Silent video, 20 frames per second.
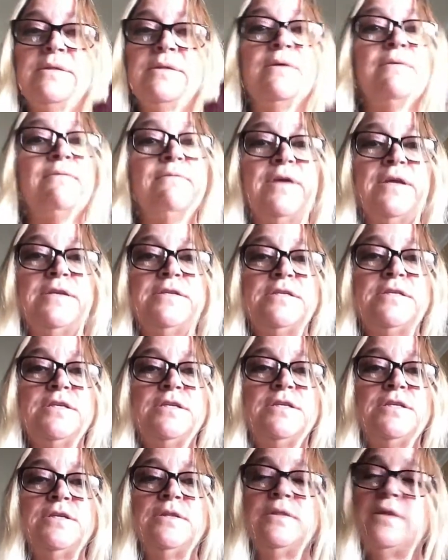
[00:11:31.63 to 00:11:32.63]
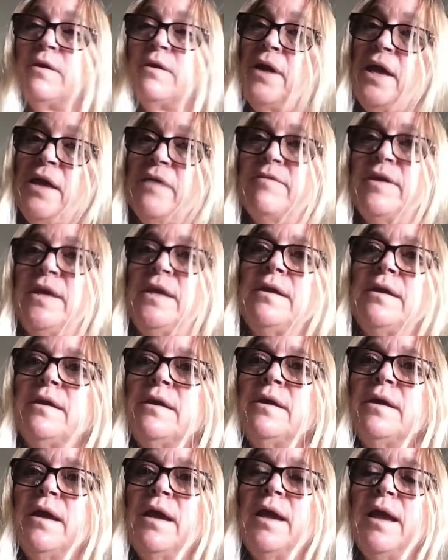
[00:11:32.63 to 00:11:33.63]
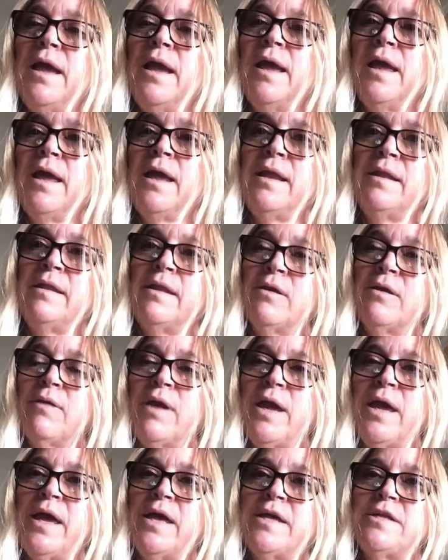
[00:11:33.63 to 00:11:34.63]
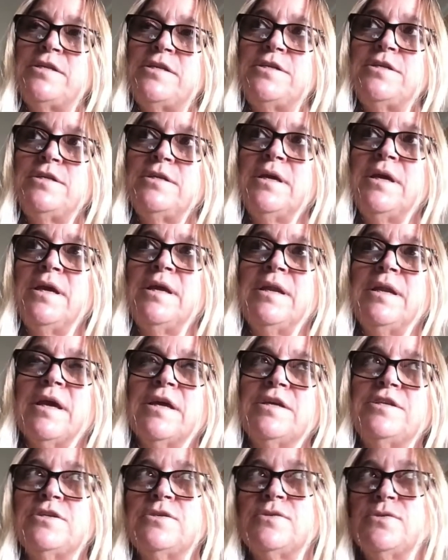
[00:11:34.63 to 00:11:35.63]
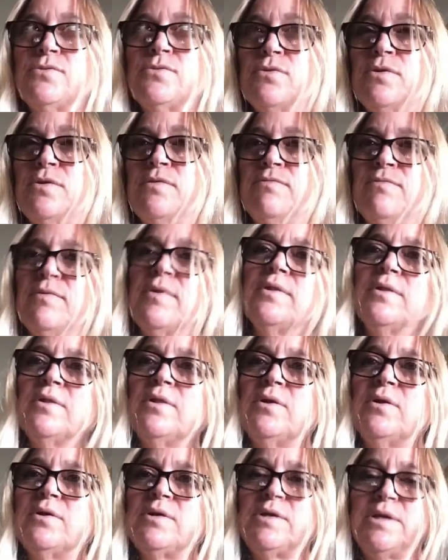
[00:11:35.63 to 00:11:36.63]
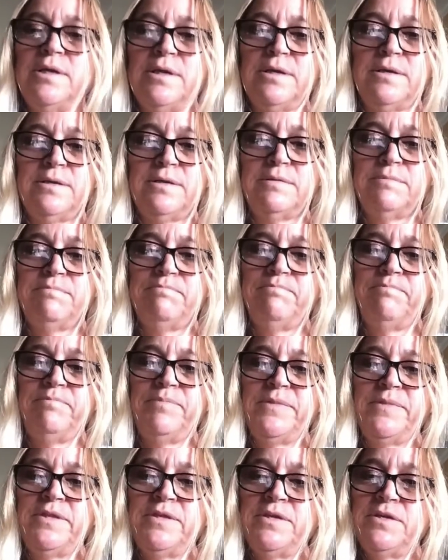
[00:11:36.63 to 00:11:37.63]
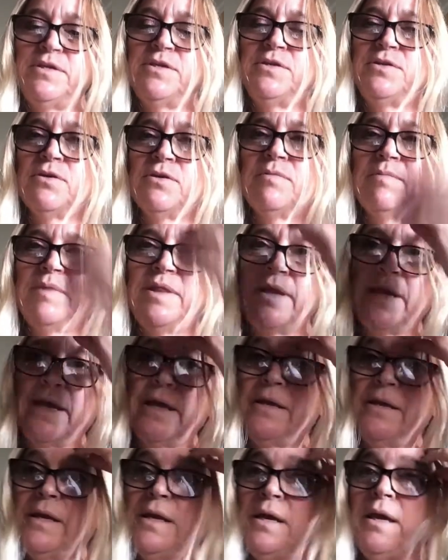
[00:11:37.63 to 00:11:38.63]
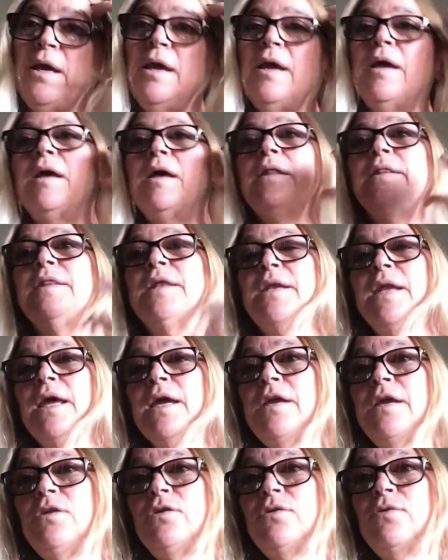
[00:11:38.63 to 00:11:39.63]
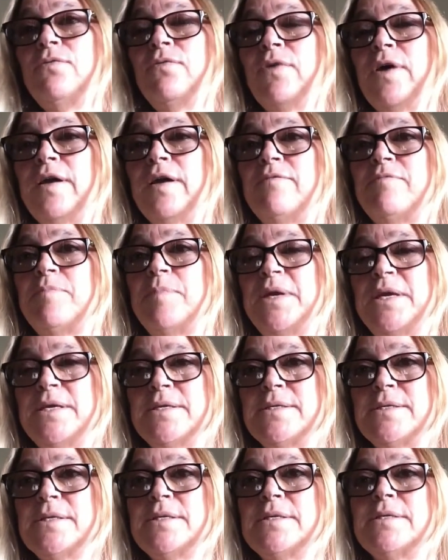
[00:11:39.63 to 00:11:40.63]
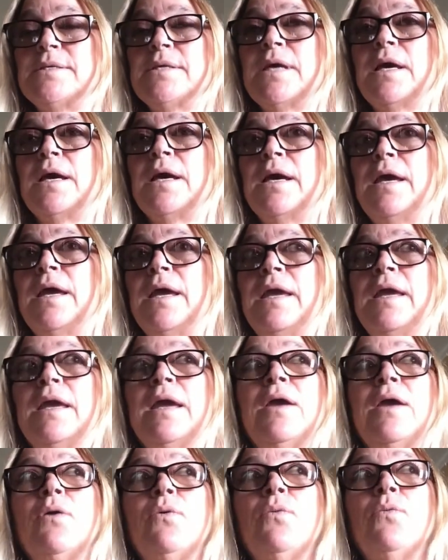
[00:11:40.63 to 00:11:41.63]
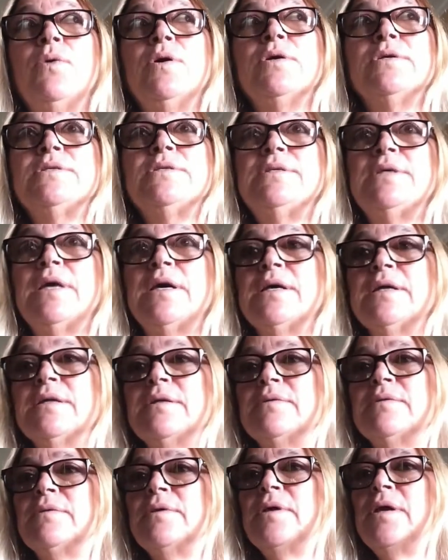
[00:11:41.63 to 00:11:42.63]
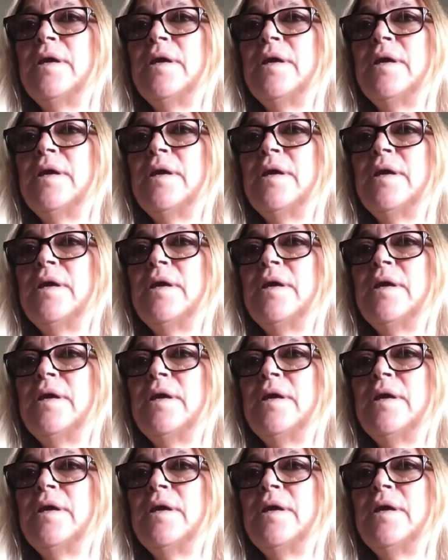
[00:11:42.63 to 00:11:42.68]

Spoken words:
they're vintage, they're heavy, and they're etched, and I just sort of looked to determine that. The 925 pieces I will sell